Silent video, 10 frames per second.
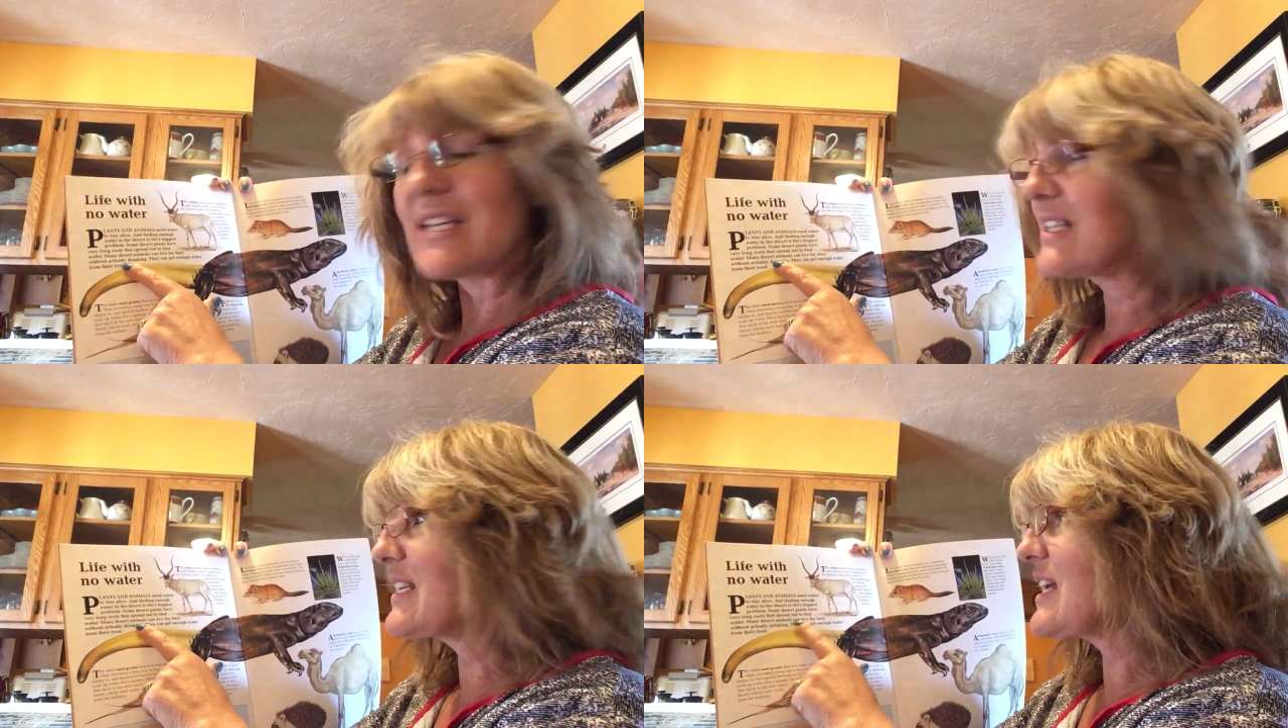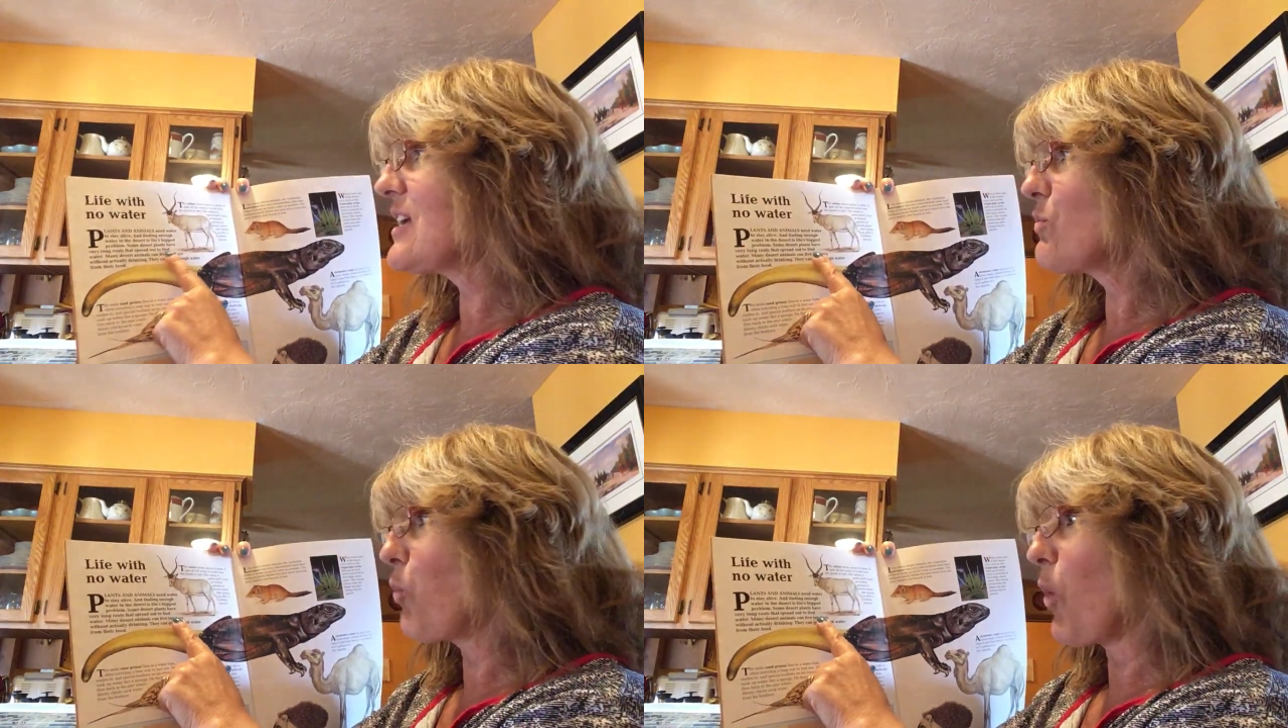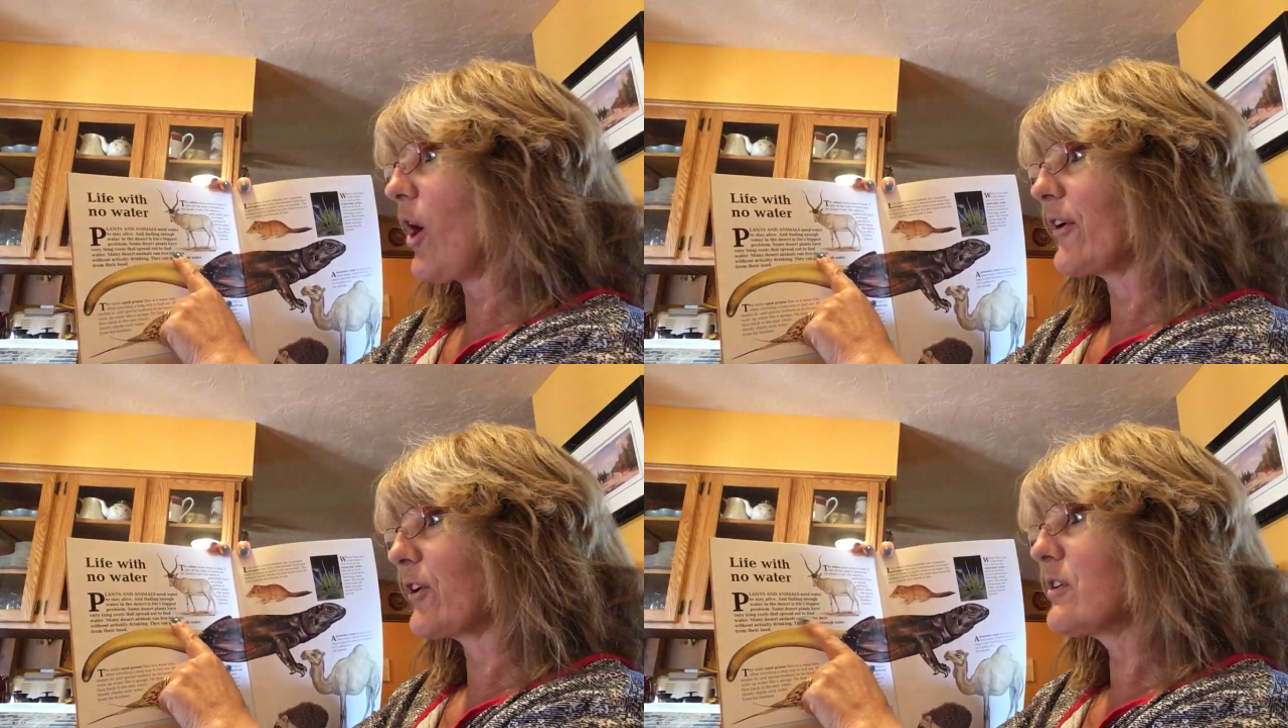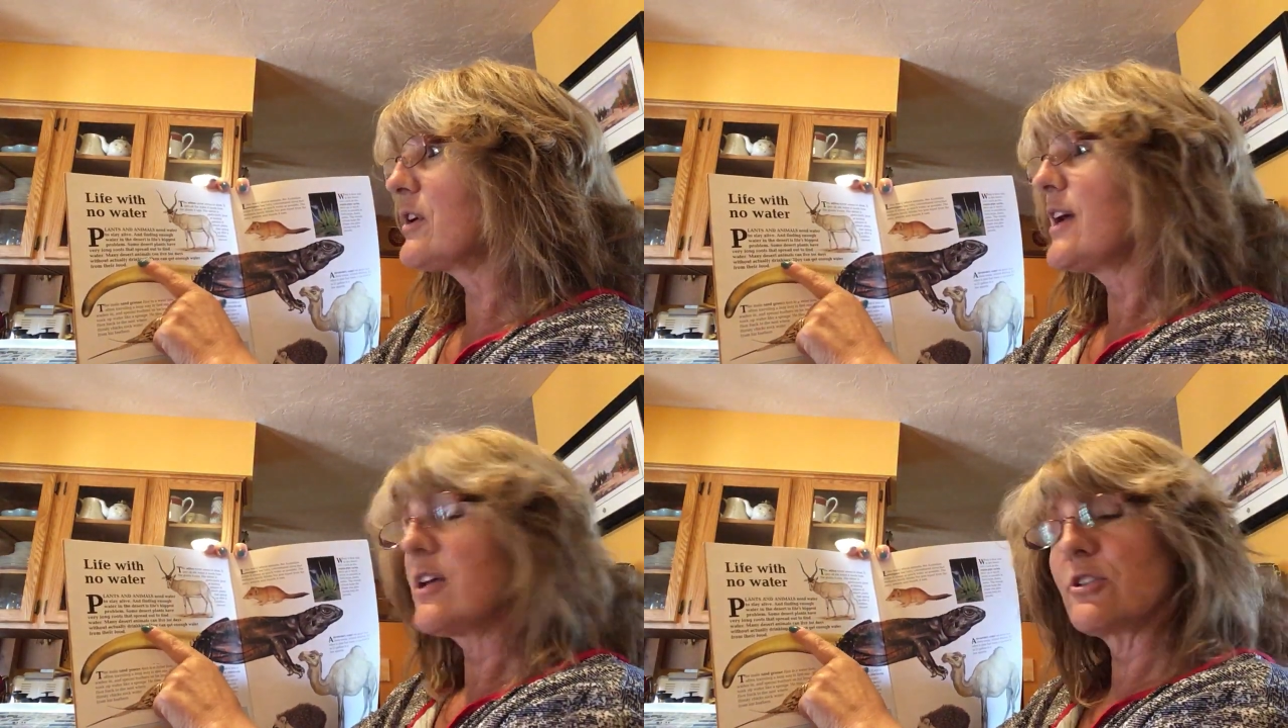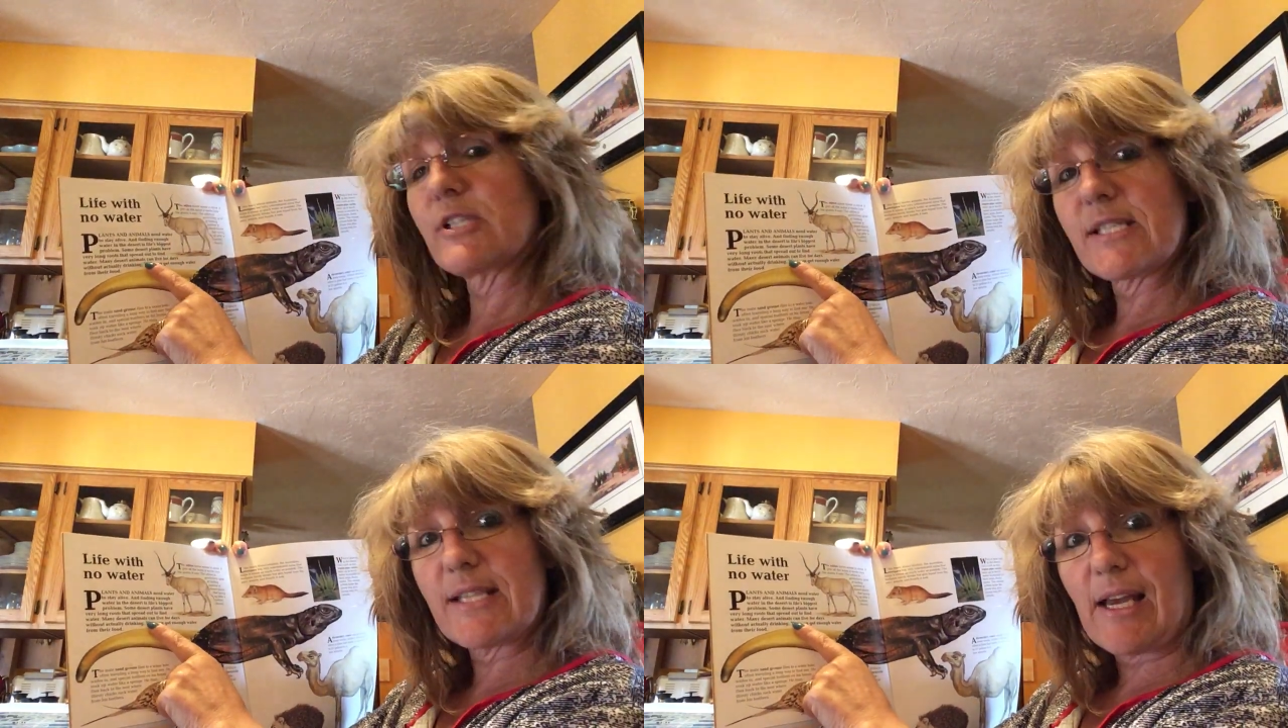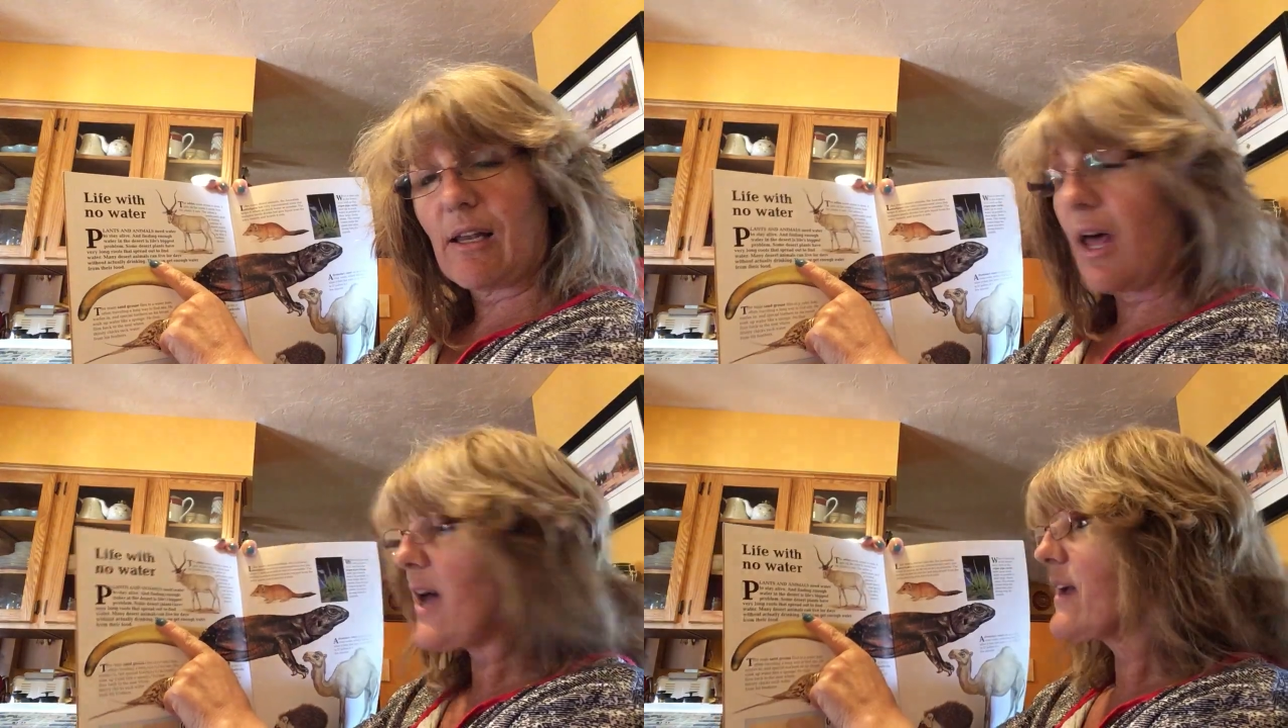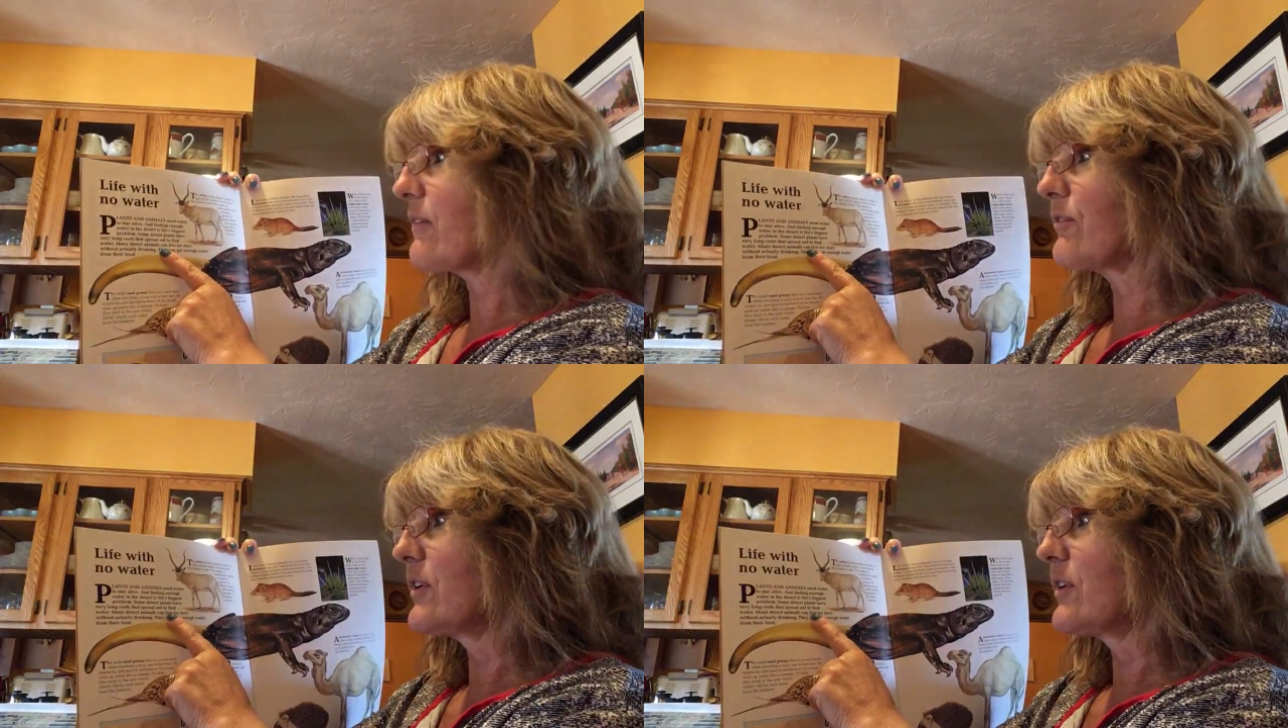need water to stay alive.